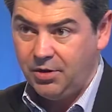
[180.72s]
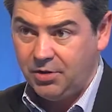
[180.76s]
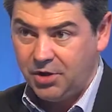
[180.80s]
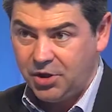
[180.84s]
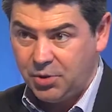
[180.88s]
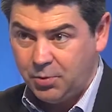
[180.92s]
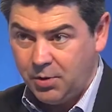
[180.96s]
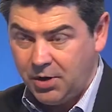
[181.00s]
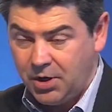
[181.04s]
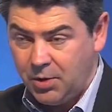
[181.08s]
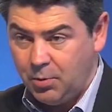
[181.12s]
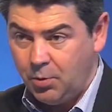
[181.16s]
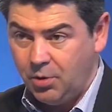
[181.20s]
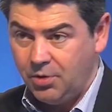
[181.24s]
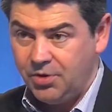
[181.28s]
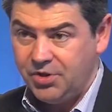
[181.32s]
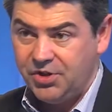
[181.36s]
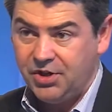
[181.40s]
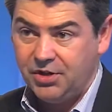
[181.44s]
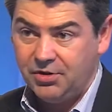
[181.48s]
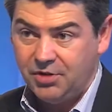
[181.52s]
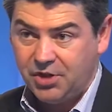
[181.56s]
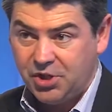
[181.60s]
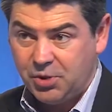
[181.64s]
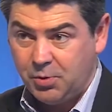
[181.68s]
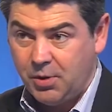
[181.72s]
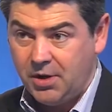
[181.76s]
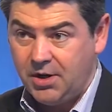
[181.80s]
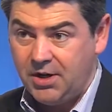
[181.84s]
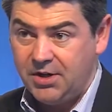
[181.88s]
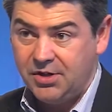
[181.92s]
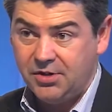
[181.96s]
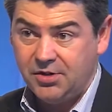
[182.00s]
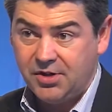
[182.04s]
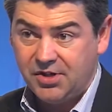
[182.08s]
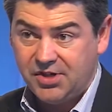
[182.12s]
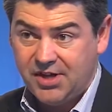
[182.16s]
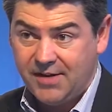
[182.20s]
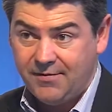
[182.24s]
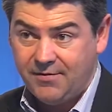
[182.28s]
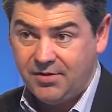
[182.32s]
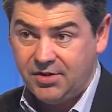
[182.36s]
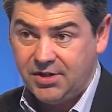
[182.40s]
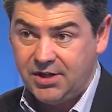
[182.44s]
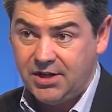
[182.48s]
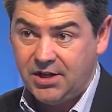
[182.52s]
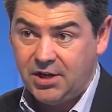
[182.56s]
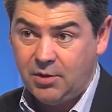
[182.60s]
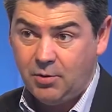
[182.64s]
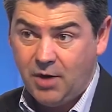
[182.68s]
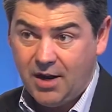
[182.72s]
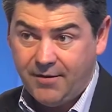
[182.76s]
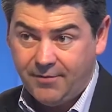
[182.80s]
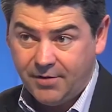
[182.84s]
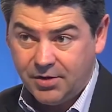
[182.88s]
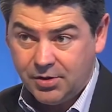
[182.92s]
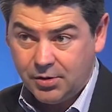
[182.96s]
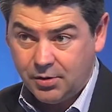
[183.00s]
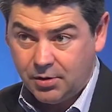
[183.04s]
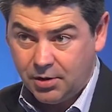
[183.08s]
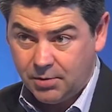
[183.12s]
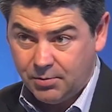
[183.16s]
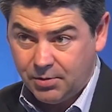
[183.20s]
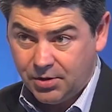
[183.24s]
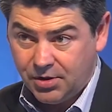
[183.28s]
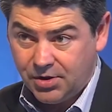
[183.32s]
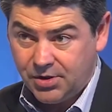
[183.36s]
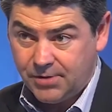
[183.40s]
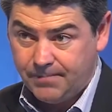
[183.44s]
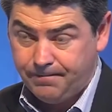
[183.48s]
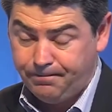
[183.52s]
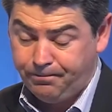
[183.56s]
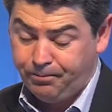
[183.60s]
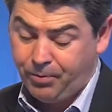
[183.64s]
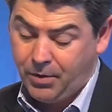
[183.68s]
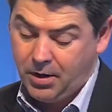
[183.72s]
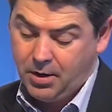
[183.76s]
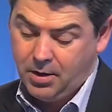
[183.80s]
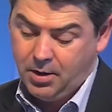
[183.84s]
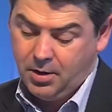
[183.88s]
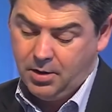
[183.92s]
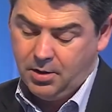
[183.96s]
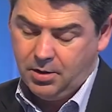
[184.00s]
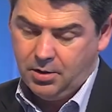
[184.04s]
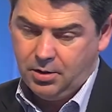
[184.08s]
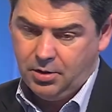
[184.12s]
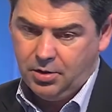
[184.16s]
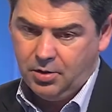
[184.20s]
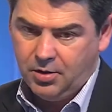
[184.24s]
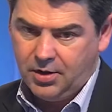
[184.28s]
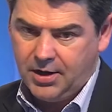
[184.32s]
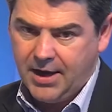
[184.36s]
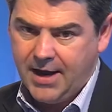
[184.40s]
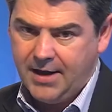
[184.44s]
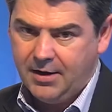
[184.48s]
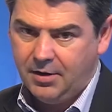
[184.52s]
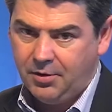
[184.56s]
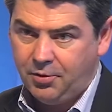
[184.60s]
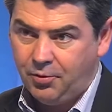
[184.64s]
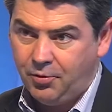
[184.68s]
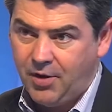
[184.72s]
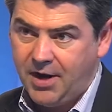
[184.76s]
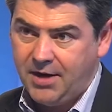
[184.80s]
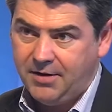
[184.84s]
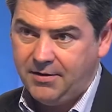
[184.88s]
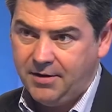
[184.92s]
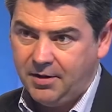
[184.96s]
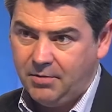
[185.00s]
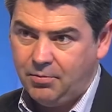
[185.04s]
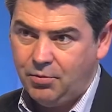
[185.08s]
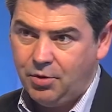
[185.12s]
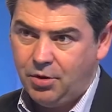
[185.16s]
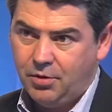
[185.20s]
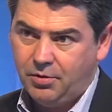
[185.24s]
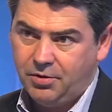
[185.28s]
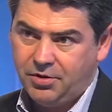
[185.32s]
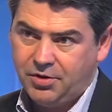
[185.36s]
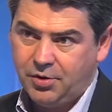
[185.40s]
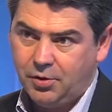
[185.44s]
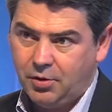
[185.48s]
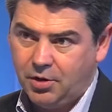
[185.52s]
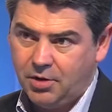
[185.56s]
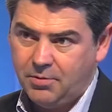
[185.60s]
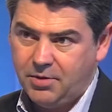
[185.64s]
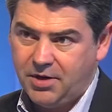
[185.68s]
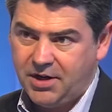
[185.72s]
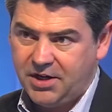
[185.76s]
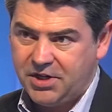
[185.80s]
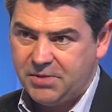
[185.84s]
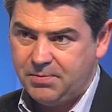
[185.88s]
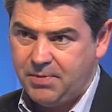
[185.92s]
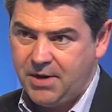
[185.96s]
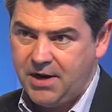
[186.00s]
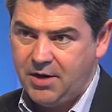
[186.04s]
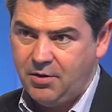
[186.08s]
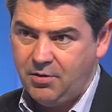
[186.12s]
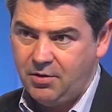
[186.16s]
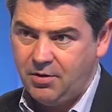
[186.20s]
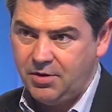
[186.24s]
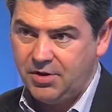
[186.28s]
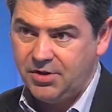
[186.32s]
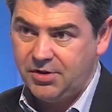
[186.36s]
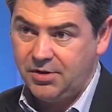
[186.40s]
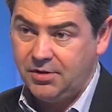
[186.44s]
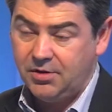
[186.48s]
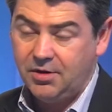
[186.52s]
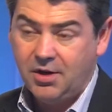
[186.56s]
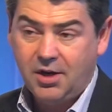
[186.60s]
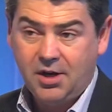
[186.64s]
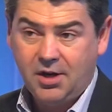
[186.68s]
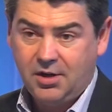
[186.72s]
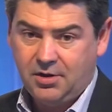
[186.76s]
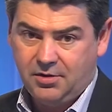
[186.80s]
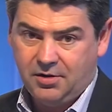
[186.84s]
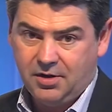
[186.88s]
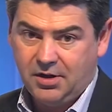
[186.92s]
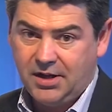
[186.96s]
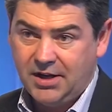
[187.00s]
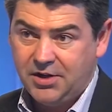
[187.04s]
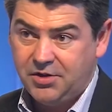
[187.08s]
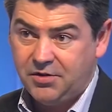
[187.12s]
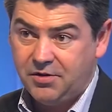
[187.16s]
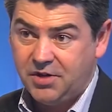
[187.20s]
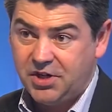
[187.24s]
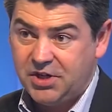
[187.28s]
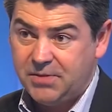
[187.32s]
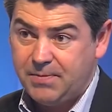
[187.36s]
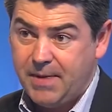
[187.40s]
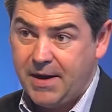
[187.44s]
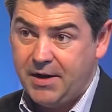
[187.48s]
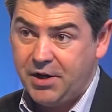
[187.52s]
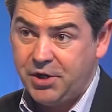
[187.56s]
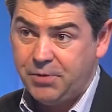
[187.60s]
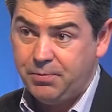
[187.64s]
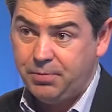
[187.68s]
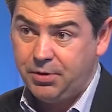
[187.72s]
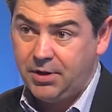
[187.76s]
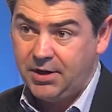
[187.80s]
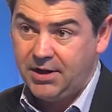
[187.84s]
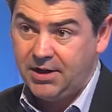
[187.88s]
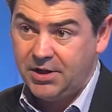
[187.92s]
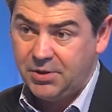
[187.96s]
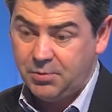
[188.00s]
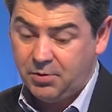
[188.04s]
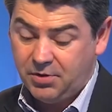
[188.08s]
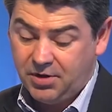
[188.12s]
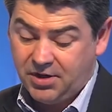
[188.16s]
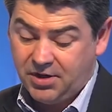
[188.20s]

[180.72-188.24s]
under-21s, the under-20s, under-17 UEFA tournaments, you get a great deal more tournament experience that the likes of the Spanish players with